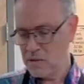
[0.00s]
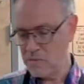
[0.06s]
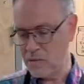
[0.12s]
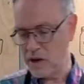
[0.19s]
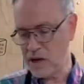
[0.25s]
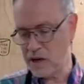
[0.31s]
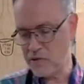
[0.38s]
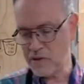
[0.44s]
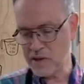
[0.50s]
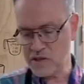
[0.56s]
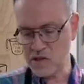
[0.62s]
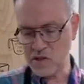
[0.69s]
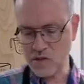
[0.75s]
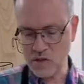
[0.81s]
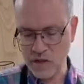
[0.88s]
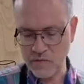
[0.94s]
But if
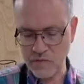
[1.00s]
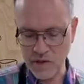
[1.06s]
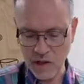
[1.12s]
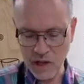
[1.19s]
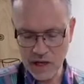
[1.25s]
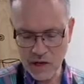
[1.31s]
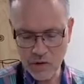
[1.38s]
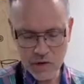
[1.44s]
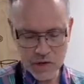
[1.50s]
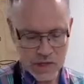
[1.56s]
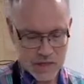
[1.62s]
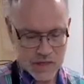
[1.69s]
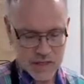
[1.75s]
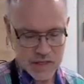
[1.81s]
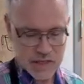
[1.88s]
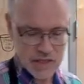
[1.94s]
the liquid
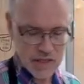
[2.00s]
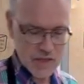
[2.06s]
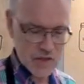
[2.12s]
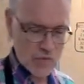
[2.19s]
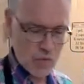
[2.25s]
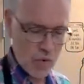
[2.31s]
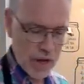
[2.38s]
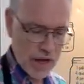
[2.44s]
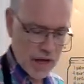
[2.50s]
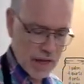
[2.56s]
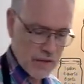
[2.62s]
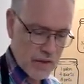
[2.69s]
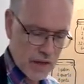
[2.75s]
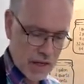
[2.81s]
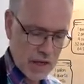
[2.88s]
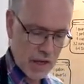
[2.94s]
is
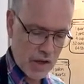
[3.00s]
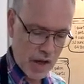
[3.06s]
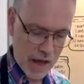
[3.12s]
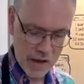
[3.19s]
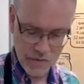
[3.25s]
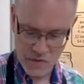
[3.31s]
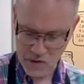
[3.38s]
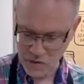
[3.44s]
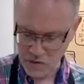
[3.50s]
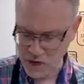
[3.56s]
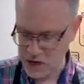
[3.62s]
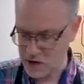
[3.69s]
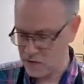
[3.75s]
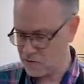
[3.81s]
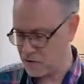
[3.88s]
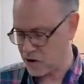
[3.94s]
sweet, then you have to
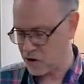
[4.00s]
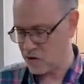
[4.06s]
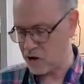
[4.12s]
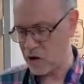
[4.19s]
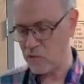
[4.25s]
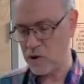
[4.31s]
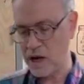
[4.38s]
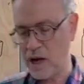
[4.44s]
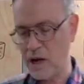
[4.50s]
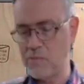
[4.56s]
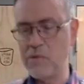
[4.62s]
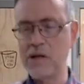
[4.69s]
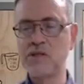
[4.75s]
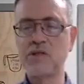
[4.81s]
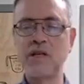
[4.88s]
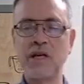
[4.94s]
kind of figure out, well, how
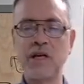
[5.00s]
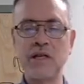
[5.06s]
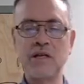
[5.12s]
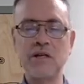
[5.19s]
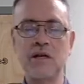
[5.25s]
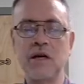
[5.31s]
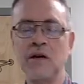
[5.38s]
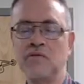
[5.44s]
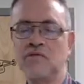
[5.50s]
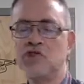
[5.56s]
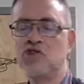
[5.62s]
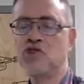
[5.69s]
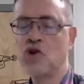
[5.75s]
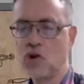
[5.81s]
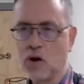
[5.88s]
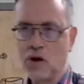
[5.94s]
much then of
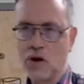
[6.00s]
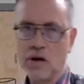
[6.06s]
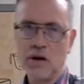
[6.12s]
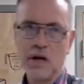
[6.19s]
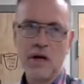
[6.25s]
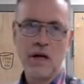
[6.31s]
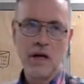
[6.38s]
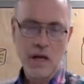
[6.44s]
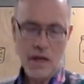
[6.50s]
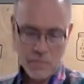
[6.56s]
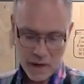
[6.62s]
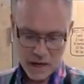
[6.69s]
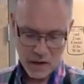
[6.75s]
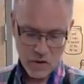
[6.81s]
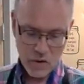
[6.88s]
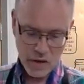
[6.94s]
sugar am
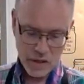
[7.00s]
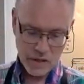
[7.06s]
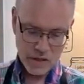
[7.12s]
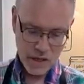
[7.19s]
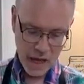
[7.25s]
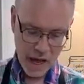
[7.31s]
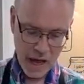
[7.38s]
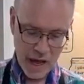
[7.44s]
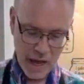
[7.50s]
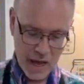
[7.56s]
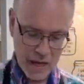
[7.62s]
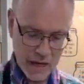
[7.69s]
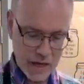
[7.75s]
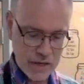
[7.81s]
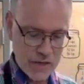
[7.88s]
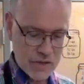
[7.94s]
I going to
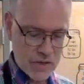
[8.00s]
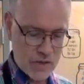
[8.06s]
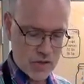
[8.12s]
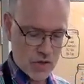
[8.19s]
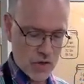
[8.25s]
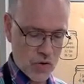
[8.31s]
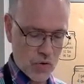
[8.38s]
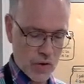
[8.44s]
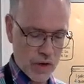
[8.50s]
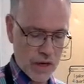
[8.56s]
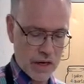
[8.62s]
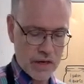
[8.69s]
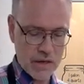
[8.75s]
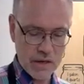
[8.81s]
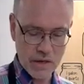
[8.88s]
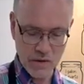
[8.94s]
add to it?
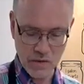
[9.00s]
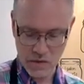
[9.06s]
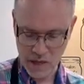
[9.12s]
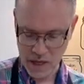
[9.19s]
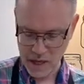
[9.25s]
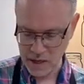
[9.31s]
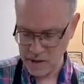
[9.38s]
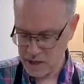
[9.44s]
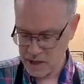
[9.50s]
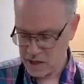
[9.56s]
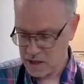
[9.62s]
Okay.